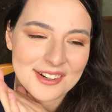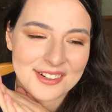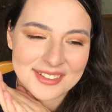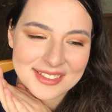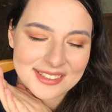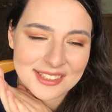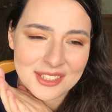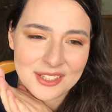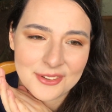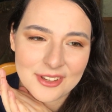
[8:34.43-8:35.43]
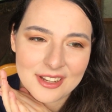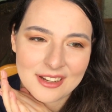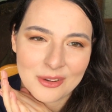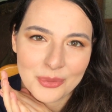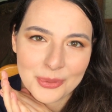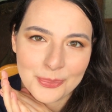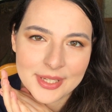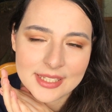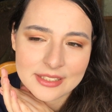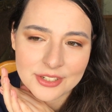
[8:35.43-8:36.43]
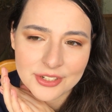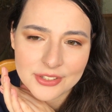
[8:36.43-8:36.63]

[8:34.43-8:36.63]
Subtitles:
Honestly, we missed her